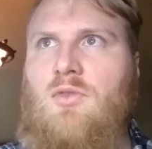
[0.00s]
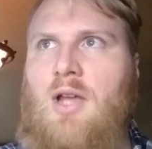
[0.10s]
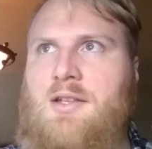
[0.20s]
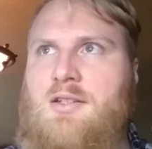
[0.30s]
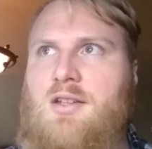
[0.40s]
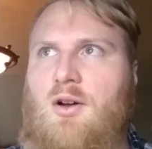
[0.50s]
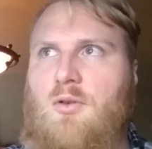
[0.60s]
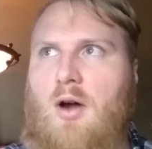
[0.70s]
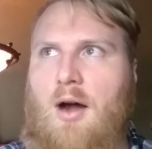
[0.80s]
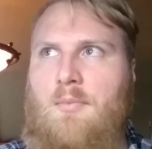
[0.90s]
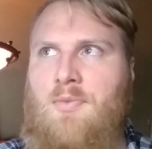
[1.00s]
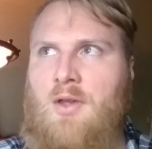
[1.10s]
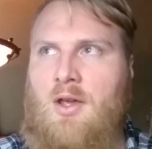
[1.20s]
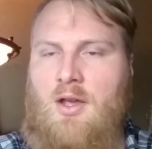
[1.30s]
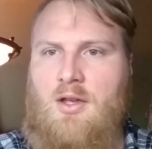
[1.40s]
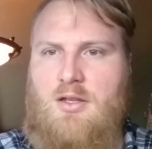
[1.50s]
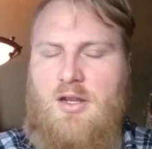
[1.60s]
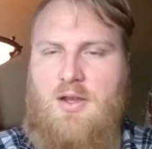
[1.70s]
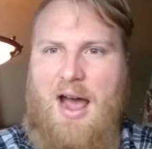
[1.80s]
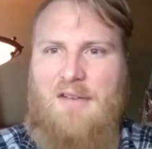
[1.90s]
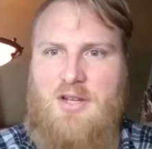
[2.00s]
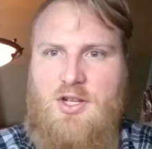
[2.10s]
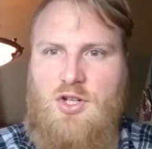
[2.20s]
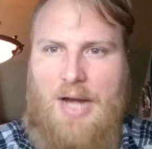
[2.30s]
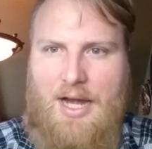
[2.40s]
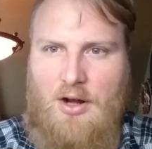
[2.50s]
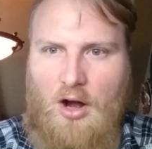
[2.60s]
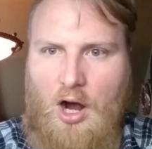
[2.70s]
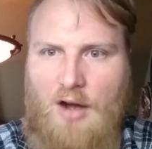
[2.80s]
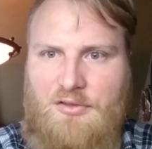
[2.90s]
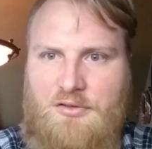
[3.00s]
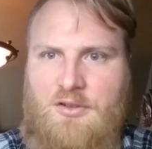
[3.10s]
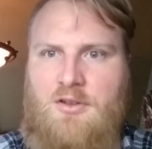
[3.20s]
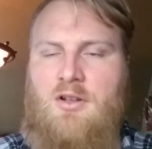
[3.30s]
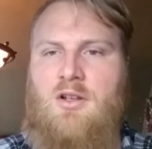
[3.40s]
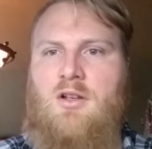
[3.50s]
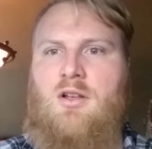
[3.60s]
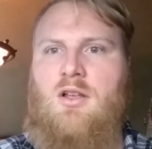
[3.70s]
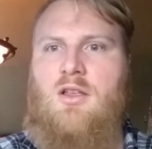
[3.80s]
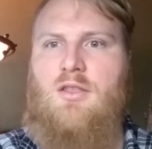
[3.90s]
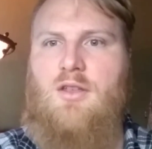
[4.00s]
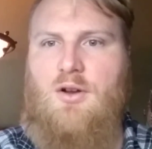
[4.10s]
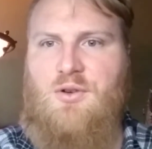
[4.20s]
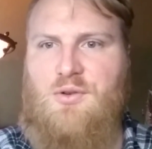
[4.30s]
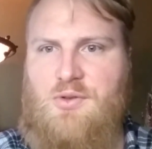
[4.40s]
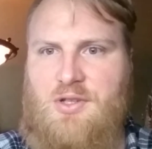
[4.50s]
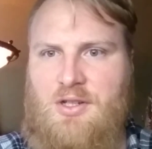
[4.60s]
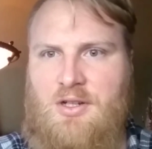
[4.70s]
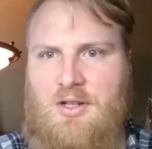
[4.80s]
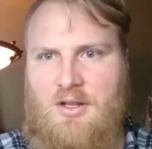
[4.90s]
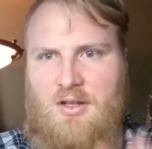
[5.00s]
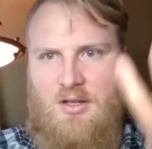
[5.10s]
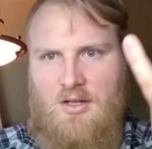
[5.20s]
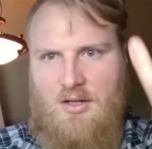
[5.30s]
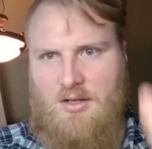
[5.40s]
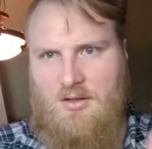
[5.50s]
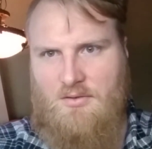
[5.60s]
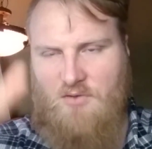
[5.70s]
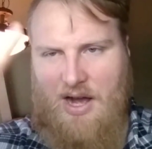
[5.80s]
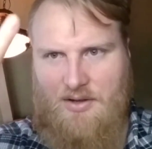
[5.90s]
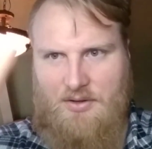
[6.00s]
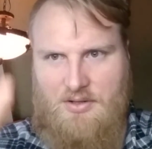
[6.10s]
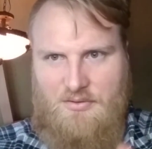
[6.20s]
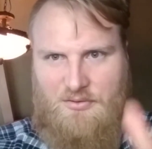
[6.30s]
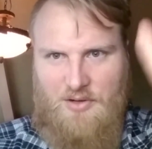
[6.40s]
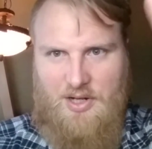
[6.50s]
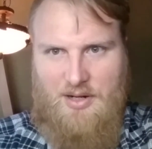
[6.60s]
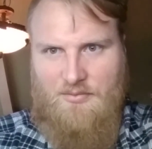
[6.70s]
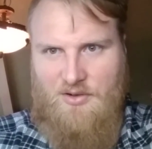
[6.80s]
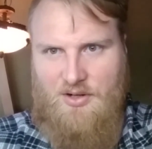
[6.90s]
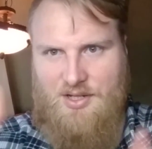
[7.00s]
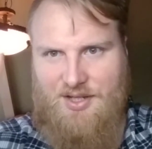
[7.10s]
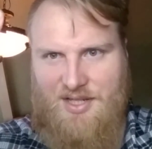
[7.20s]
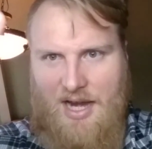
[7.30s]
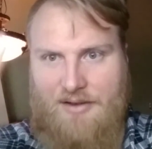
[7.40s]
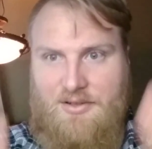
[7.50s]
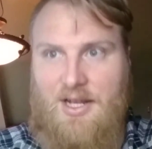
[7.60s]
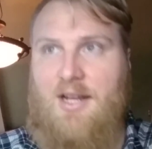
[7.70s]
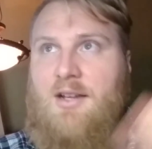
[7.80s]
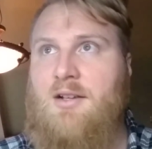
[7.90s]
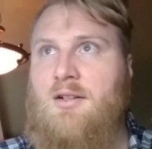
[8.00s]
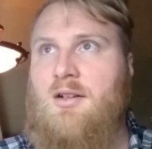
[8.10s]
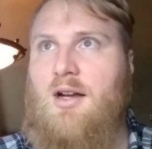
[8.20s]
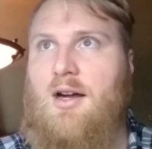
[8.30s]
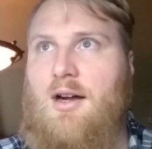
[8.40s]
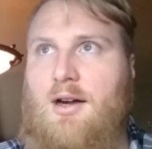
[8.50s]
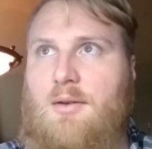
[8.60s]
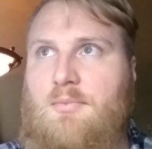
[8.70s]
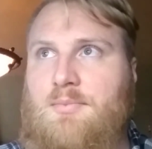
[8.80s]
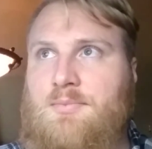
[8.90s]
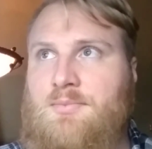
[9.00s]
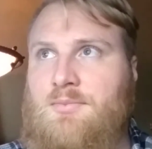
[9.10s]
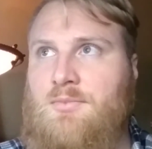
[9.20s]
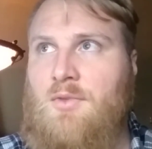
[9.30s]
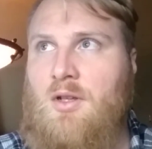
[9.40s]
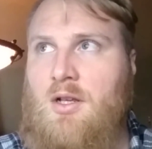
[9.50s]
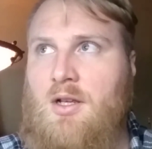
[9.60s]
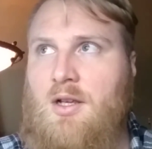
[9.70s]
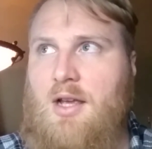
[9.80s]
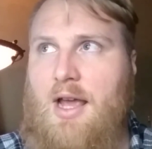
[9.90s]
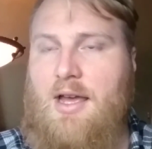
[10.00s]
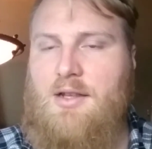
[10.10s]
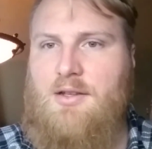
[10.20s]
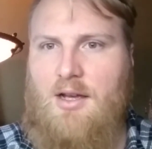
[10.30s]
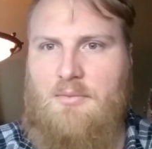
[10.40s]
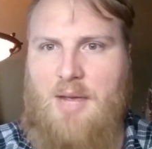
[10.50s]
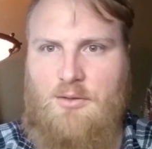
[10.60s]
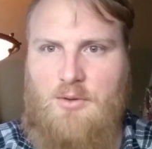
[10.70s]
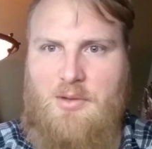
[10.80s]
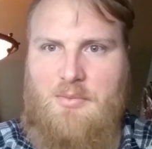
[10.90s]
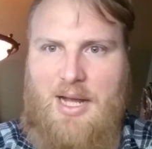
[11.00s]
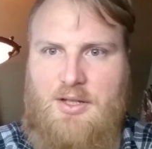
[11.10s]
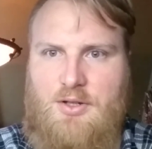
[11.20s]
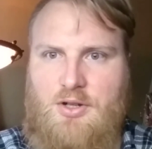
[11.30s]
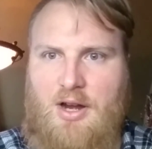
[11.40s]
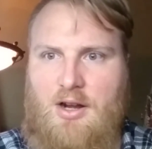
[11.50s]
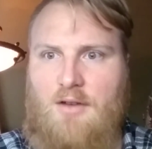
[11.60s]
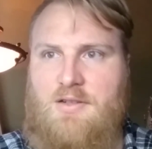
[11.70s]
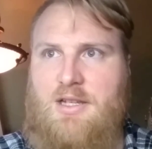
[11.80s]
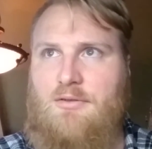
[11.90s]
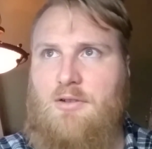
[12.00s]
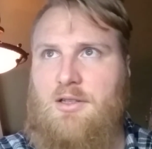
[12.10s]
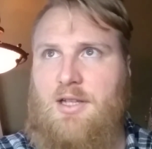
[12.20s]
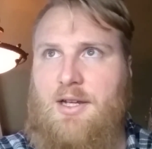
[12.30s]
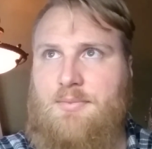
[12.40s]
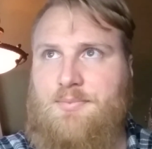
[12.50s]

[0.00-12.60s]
And so you have to trade off those values of freedom versus safety. And men and women make those trade-offs differently.